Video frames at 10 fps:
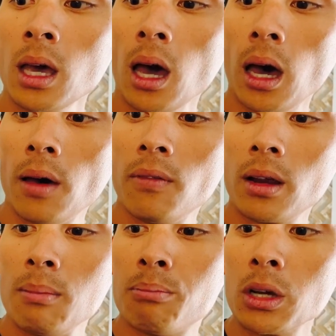very
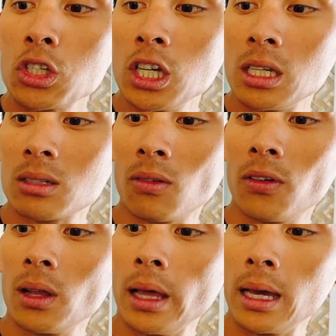bunchy. It doesn't
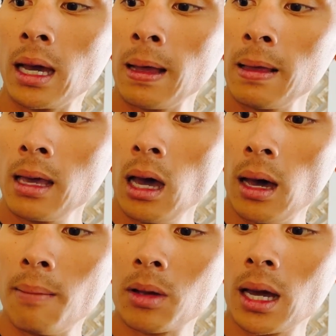feel like
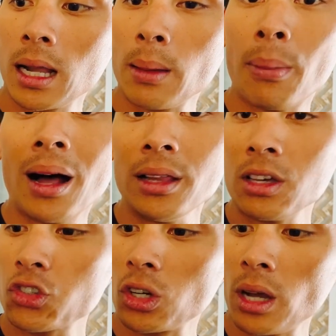kind of the
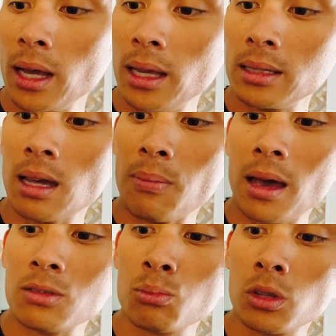polyester nylon type. It
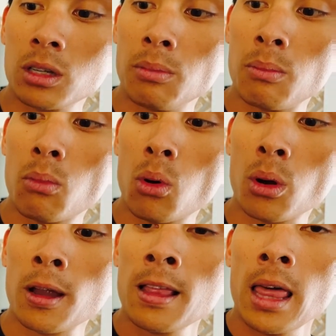has a little bit more
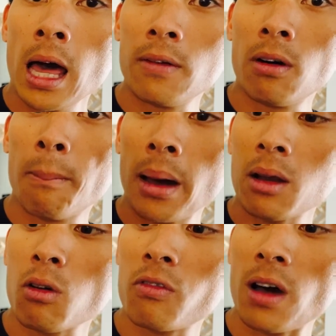of a
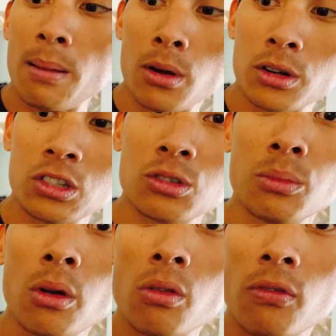microfiber
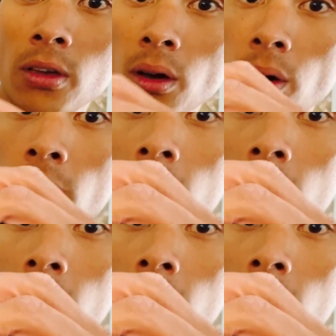smooth feel